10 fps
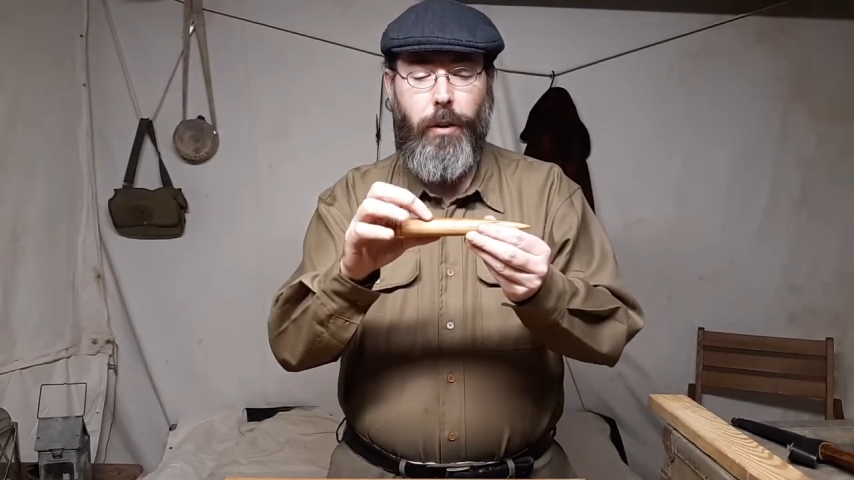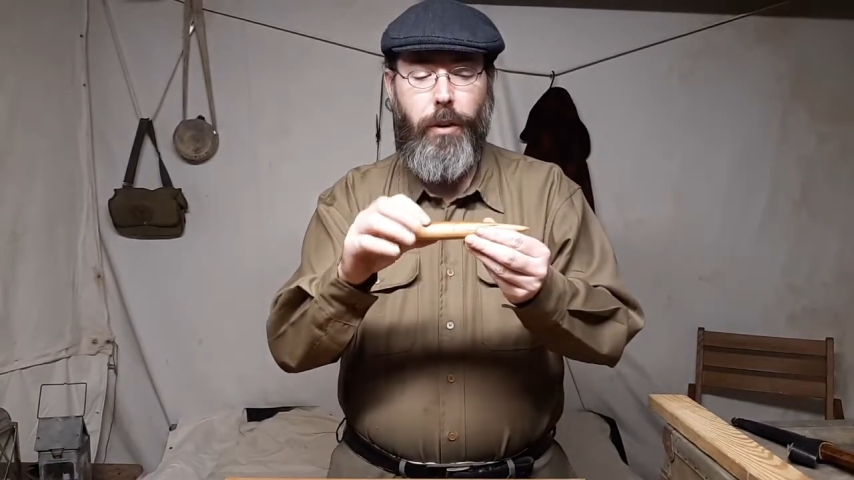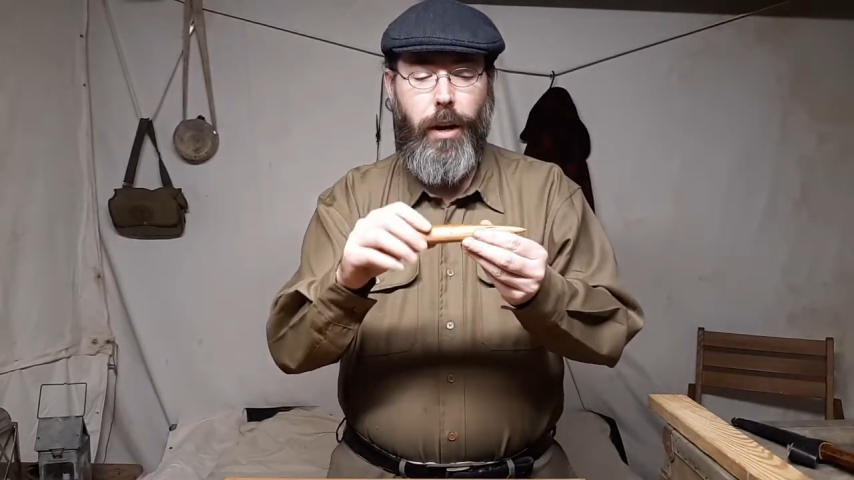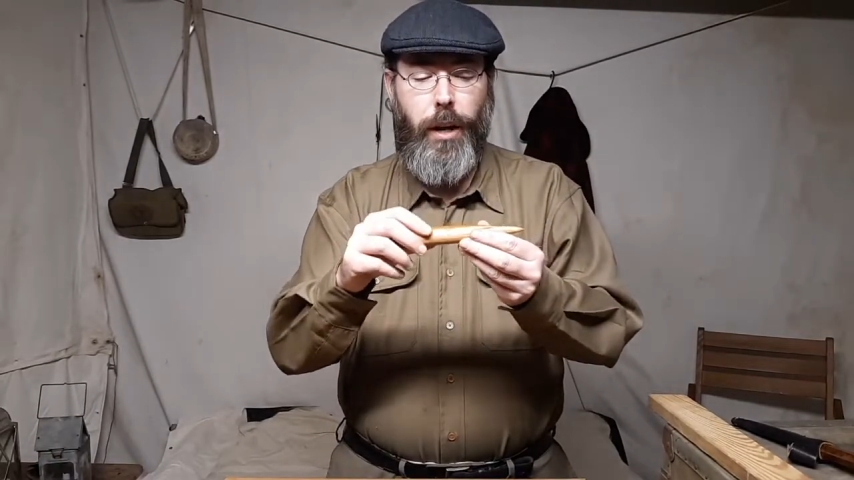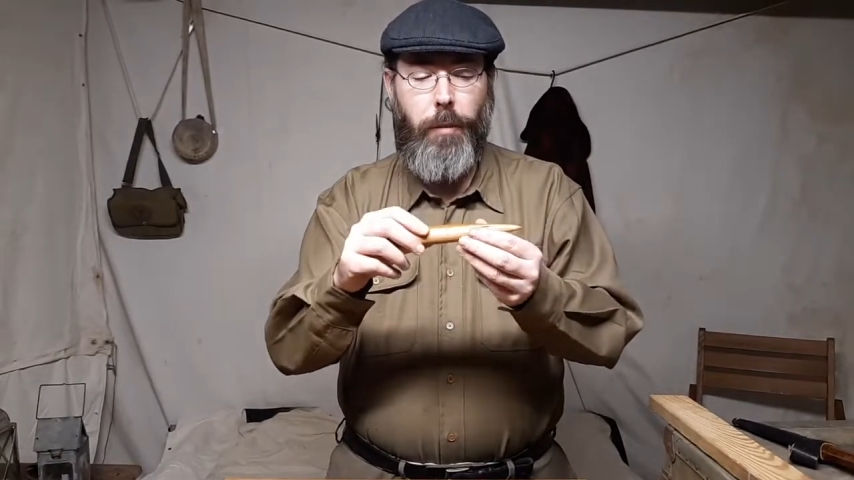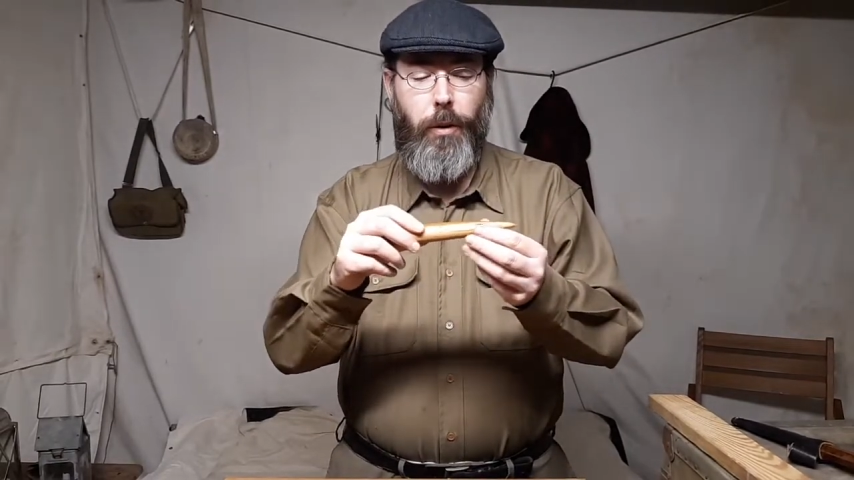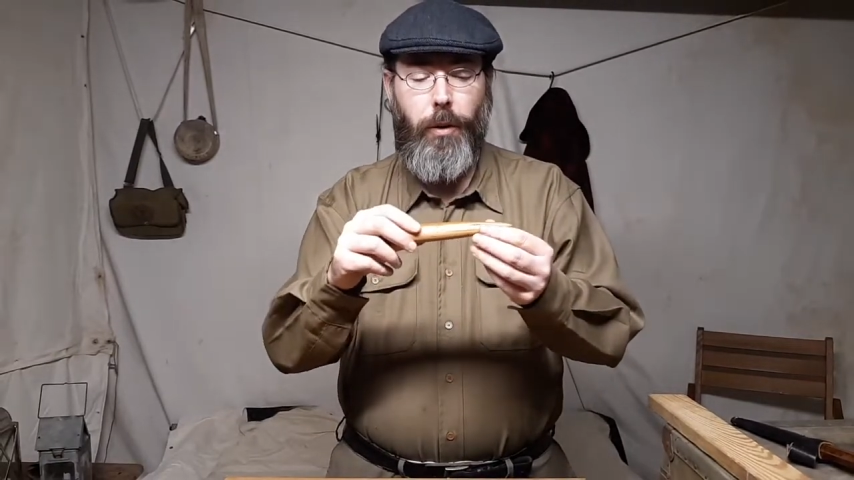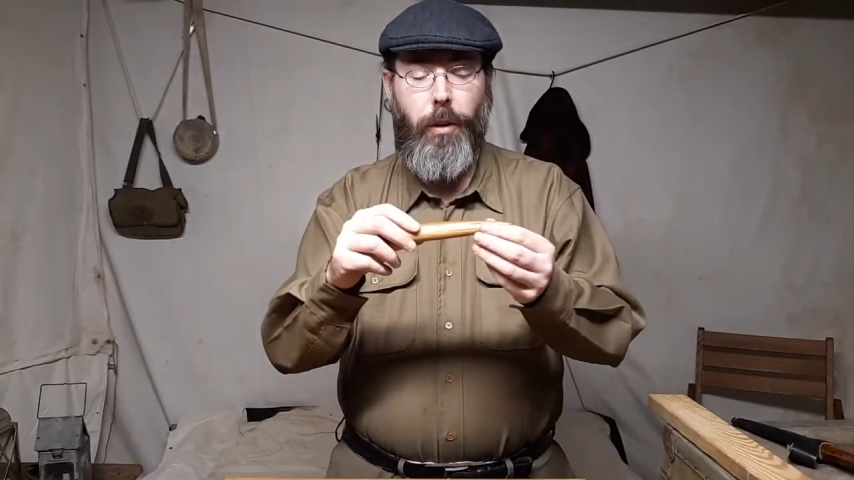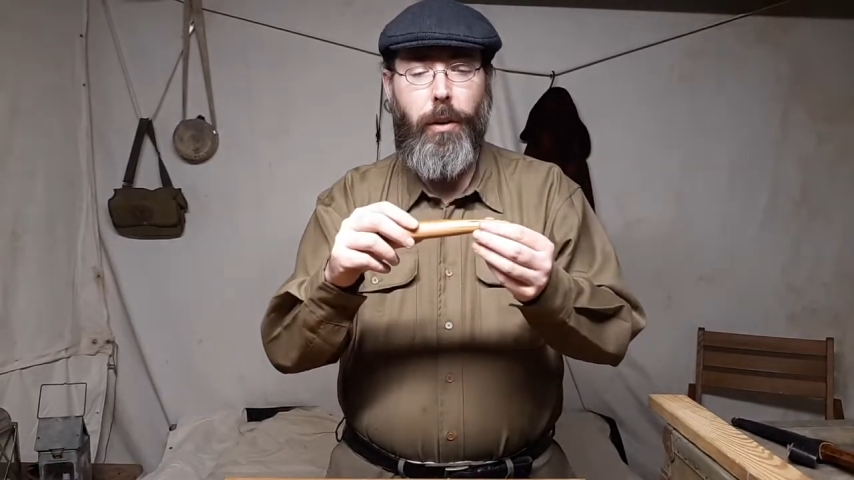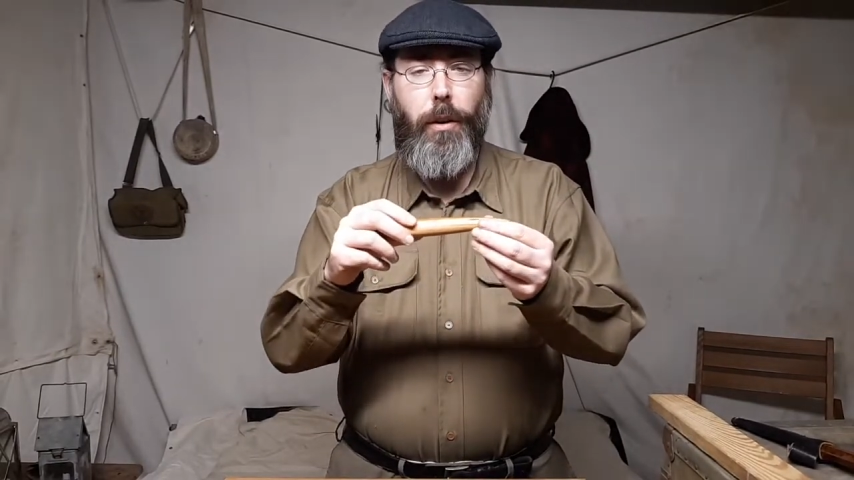
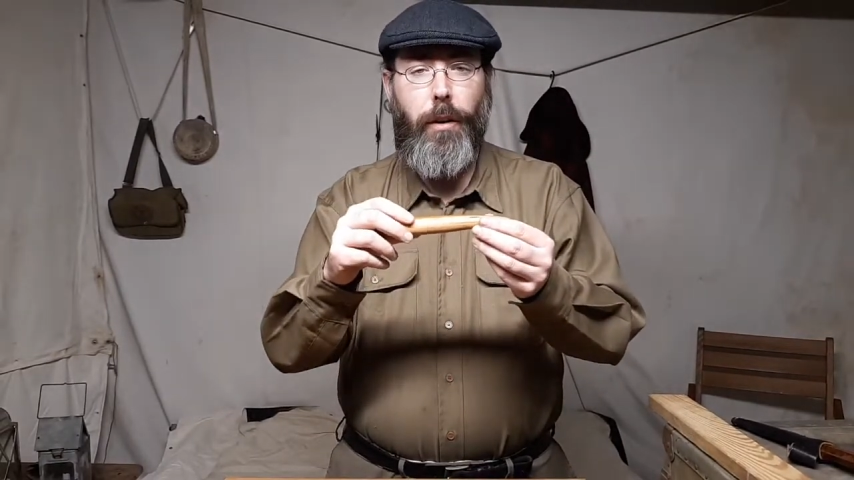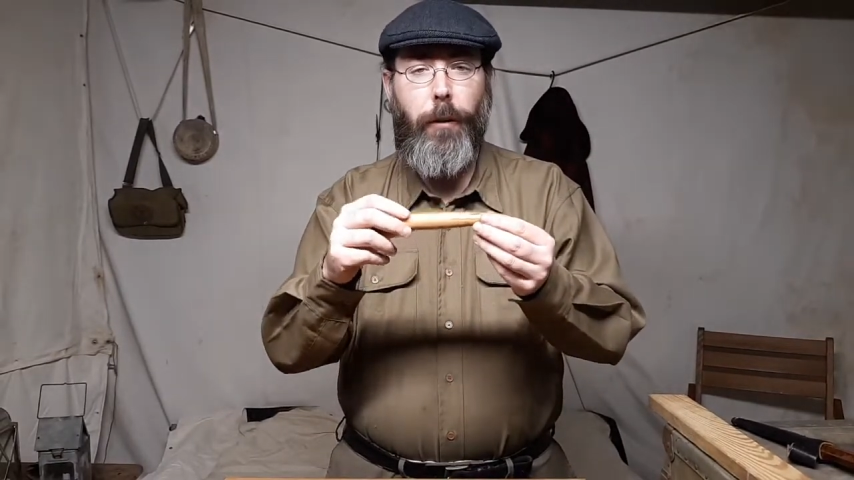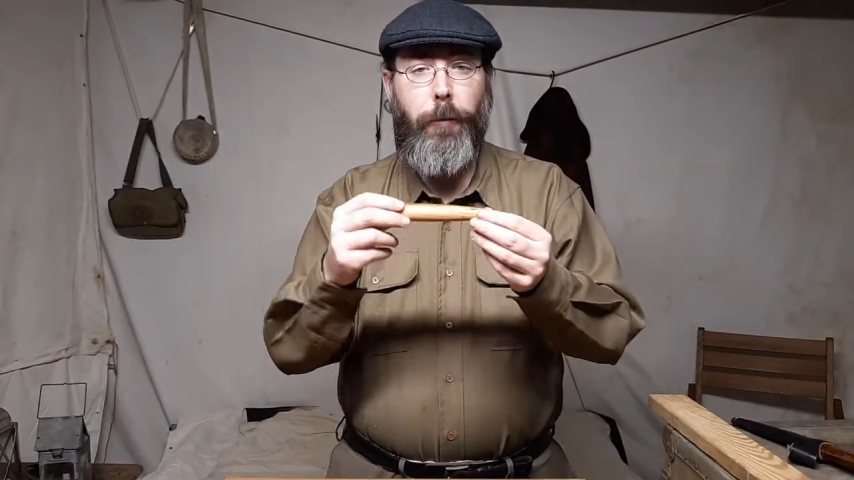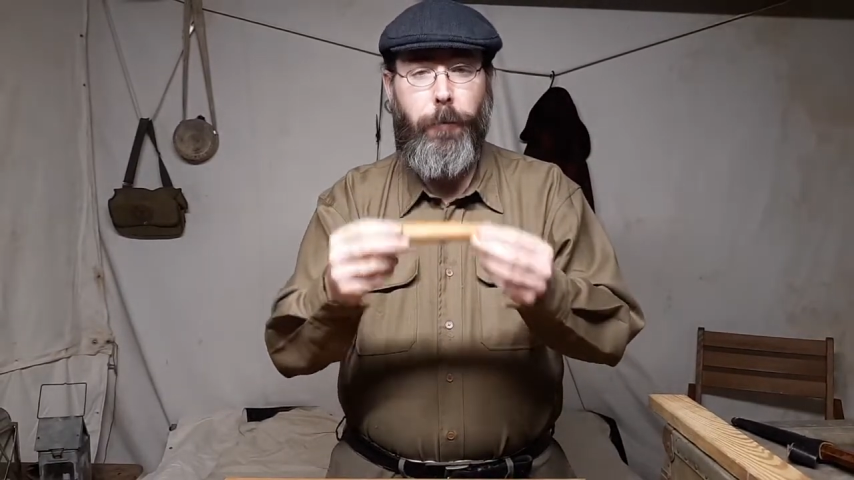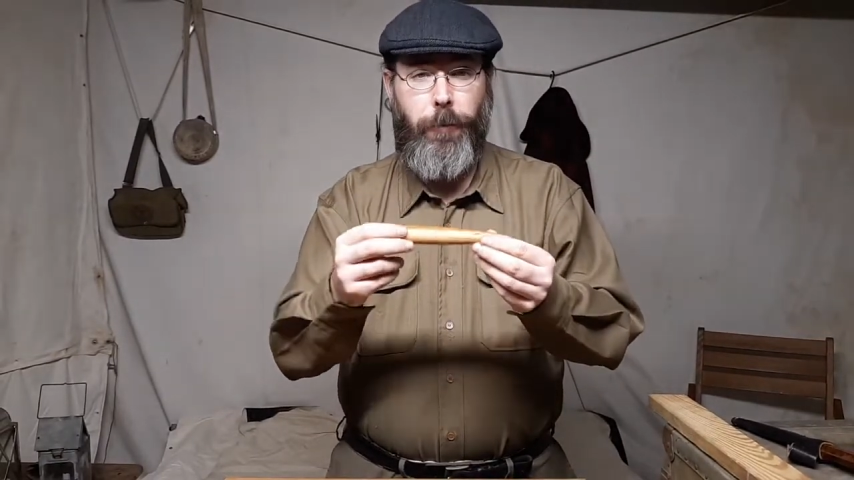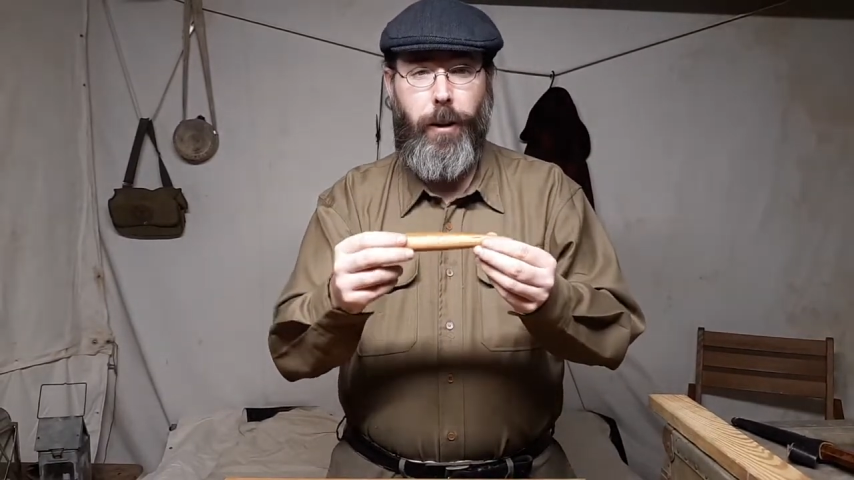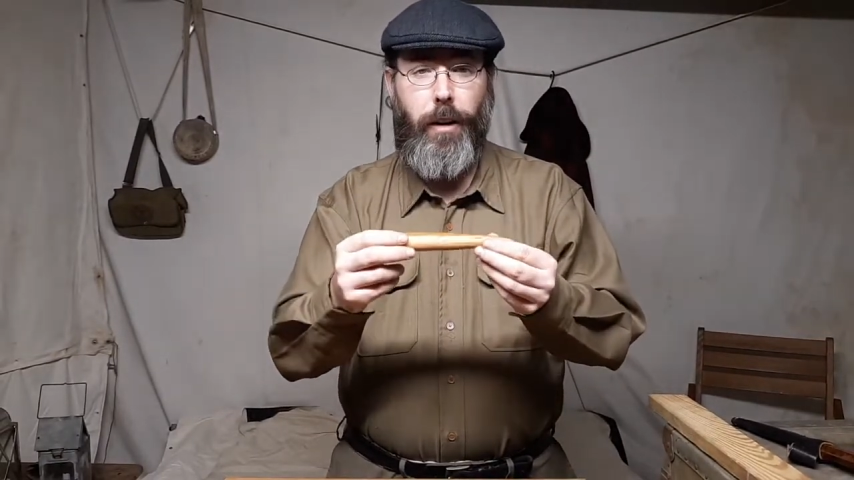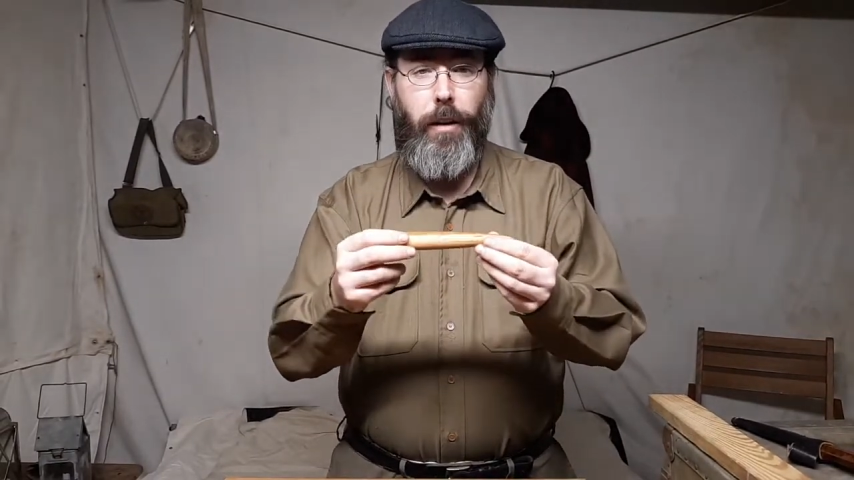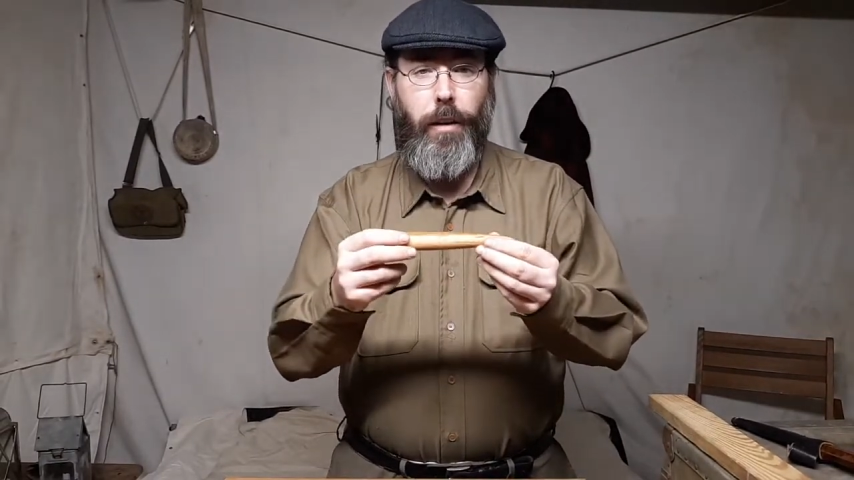diameter fid.